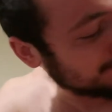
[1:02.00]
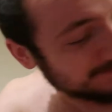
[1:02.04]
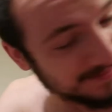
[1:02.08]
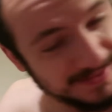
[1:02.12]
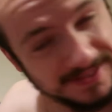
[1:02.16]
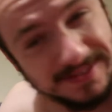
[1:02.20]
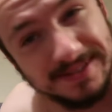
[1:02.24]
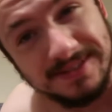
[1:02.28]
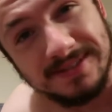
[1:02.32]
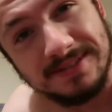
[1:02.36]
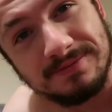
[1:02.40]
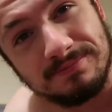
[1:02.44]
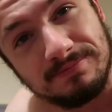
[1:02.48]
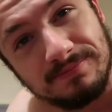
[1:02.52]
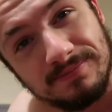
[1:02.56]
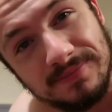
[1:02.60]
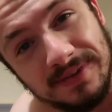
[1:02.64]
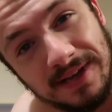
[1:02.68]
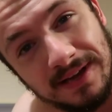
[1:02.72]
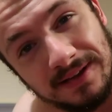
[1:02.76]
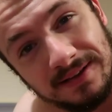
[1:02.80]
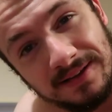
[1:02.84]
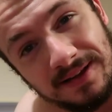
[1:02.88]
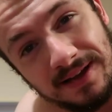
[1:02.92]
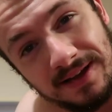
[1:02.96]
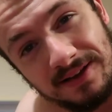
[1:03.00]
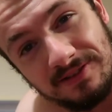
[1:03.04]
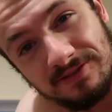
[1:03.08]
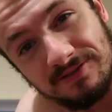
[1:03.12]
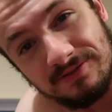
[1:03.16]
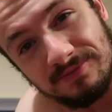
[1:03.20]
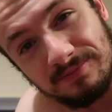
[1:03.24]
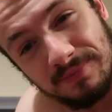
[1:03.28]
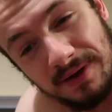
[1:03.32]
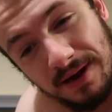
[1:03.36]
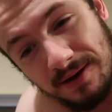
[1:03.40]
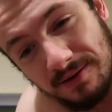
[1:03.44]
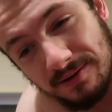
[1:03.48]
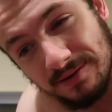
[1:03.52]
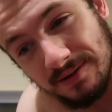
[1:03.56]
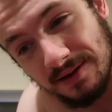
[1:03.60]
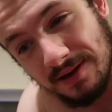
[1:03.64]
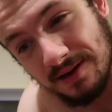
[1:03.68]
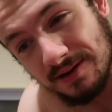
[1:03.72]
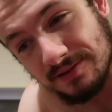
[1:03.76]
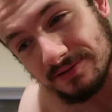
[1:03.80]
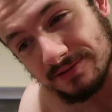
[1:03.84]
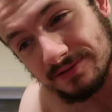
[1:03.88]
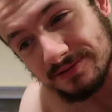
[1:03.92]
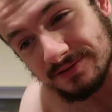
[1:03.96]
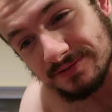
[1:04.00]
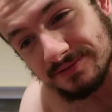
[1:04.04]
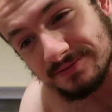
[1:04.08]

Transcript: This is dad life, parent life.